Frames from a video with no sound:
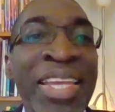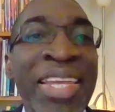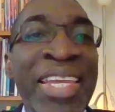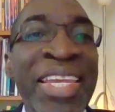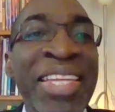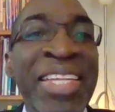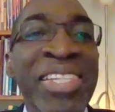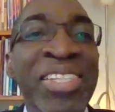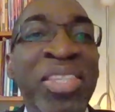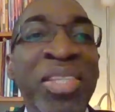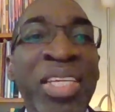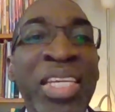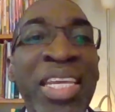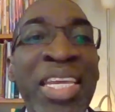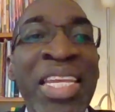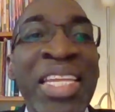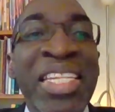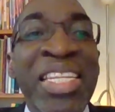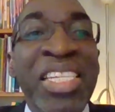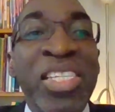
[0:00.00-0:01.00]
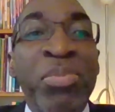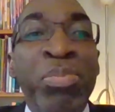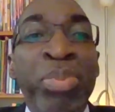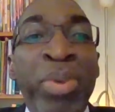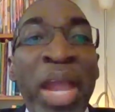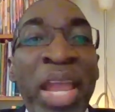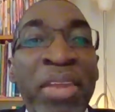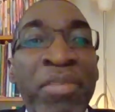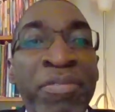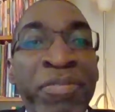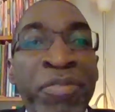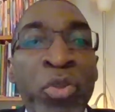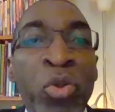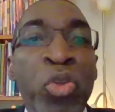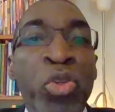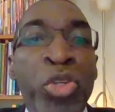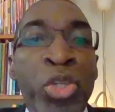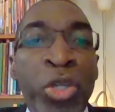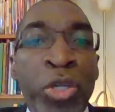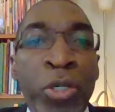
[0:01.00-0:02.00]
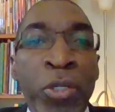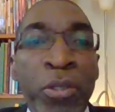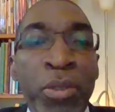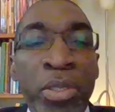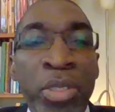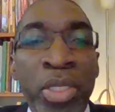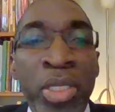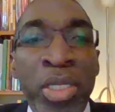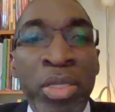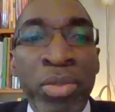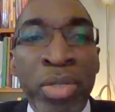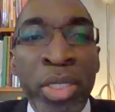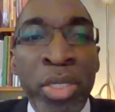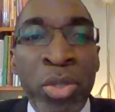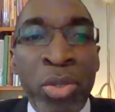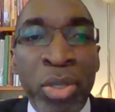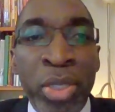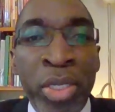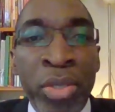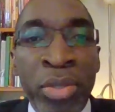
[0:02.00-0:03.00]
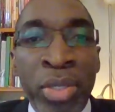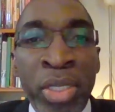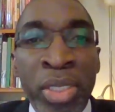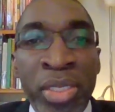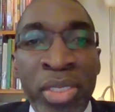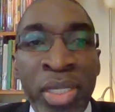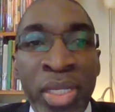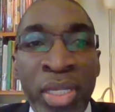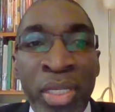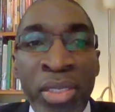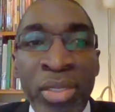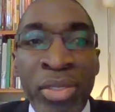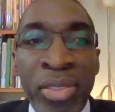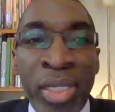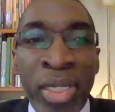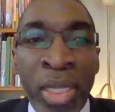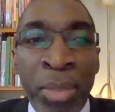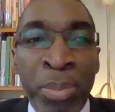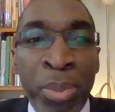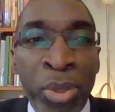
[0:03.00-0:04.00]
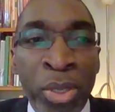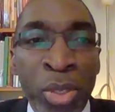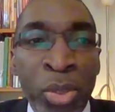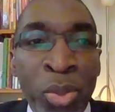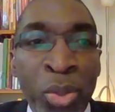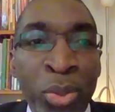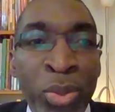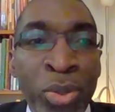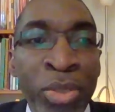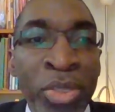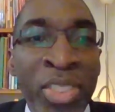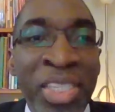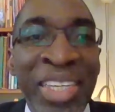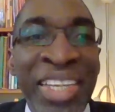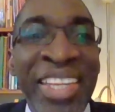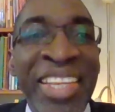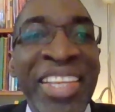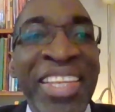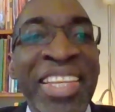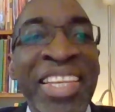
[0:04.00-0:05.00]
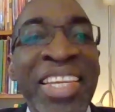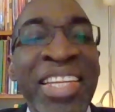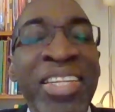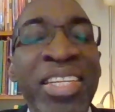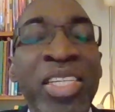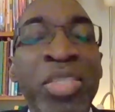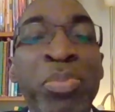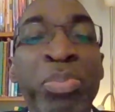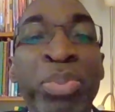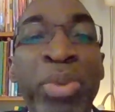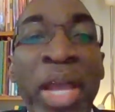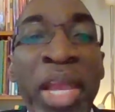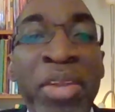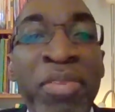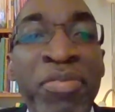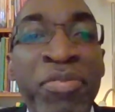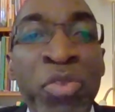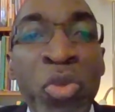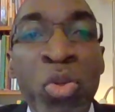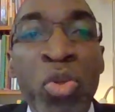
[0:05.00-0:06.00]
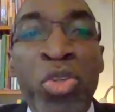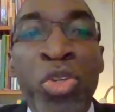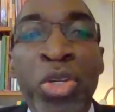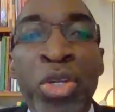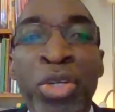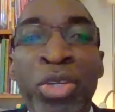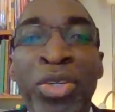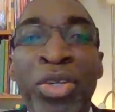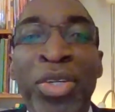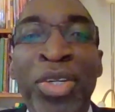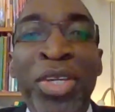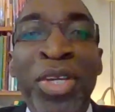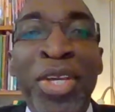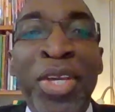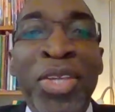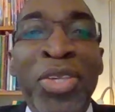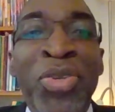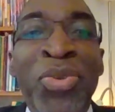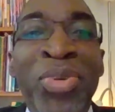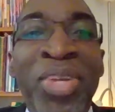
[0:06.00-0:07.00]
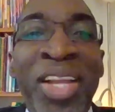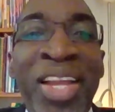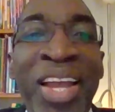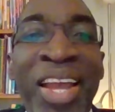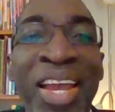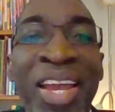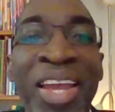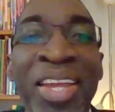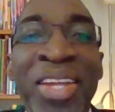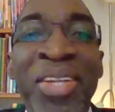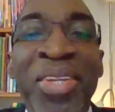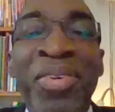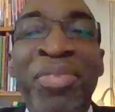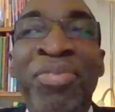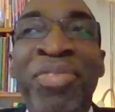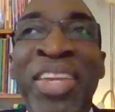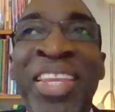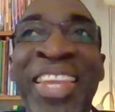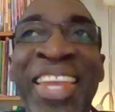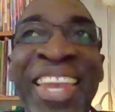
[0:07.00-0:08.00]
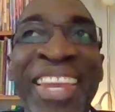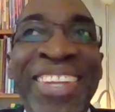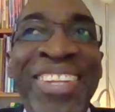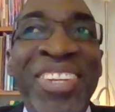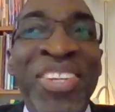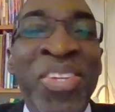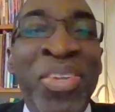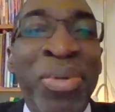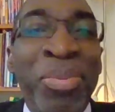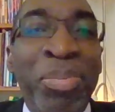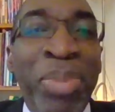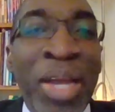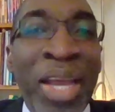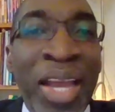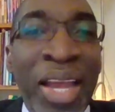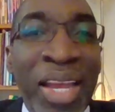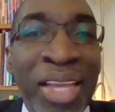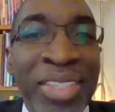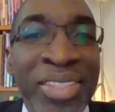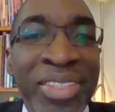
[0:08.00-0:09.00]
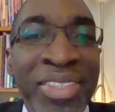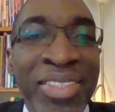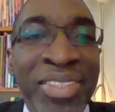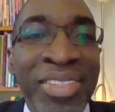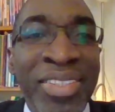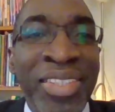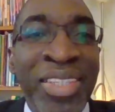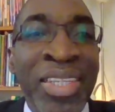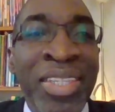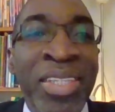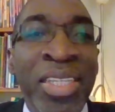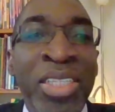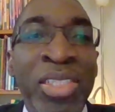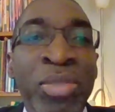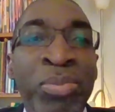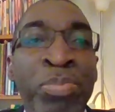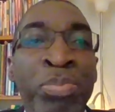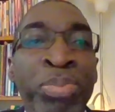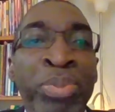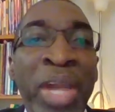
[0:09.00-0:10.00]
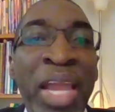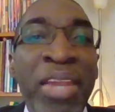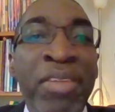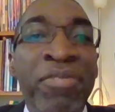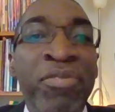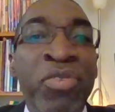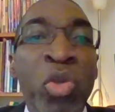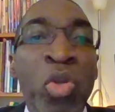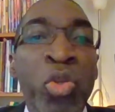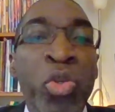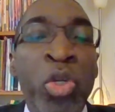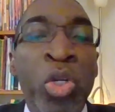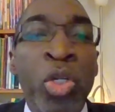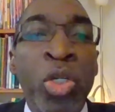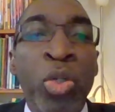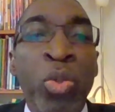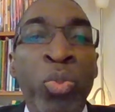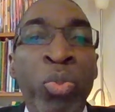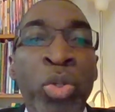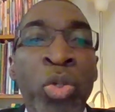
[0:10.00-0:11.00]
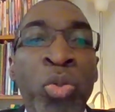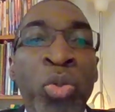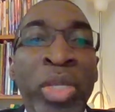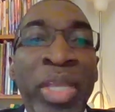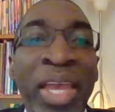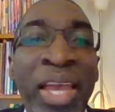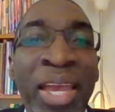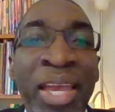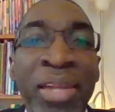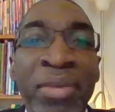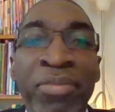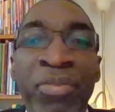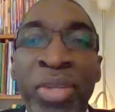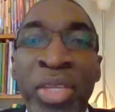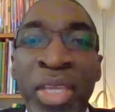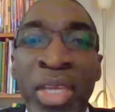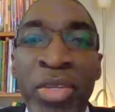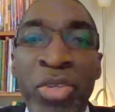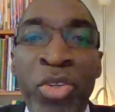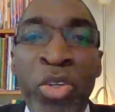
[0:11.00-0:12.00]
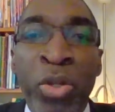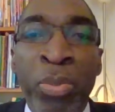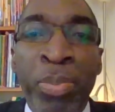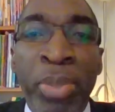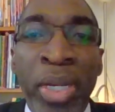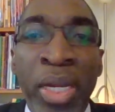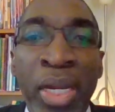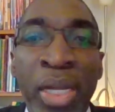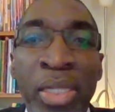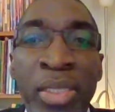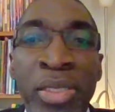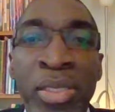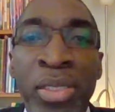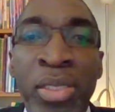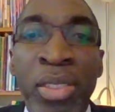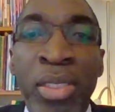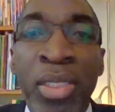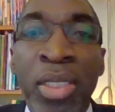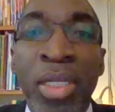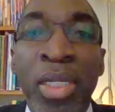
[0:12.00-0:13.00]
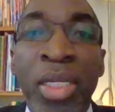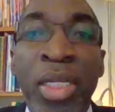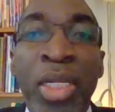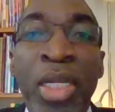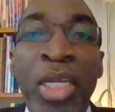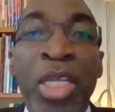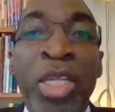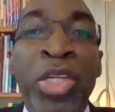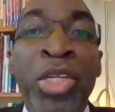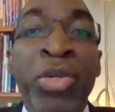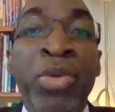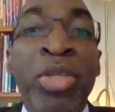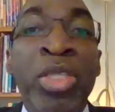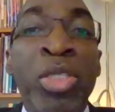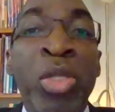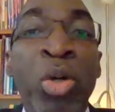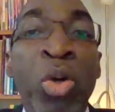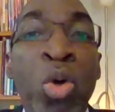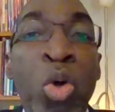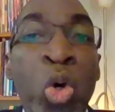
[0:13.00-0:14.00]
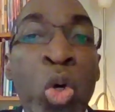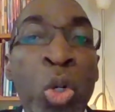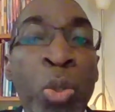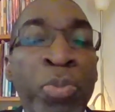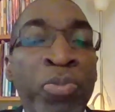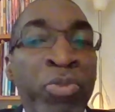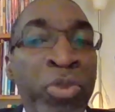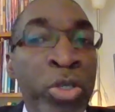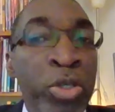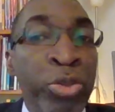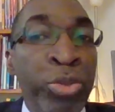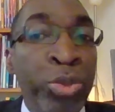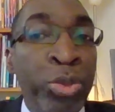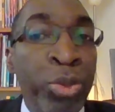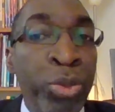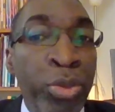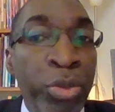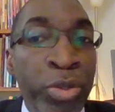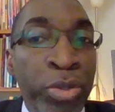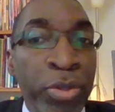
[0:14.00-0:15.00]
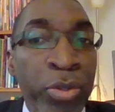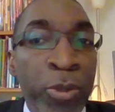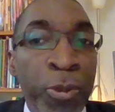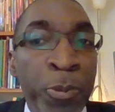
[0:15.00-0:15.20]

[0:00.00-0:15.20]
It is in this bright future, he sings, and I put in quote, in this bright future, you can't forget your past. In this bright future, you can't forget your past. There is hope for truth,